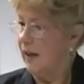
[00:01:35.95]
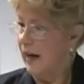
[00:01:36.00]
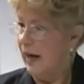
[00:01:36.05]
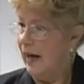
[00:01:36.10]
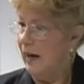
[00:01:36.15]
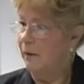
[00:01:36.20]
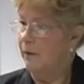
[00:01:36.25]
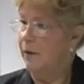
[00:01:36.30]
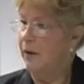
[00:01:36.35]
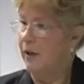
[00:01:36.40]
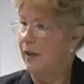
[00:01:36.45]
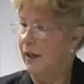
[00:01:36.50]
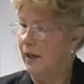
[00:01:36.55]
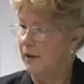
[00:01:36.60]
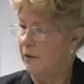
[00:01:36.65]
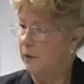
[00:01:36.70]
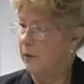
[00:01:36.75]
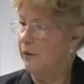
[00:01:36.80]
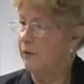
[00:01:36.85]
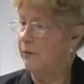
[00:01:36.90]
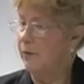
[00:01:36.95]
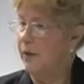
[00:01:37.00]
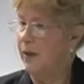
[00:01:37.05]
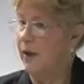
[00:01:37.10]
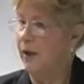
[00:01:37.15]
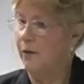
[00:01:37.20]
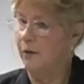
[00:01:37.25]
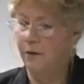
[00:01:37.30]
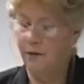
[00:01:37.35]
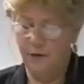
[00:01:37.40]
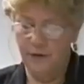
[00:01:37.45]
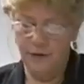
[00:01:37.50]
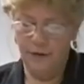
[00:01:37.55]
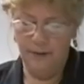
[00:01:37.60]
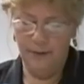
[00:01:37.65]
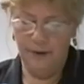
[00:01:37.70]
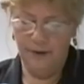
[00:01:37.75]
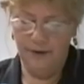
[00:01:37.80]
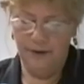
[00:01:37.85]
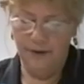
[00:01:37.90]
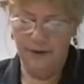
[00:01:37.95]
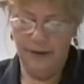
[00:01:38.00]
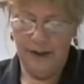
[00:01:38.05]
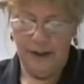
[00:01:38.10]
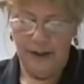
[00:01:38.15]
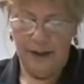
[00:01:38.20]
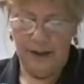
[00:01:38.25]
I realize we've been over some of it.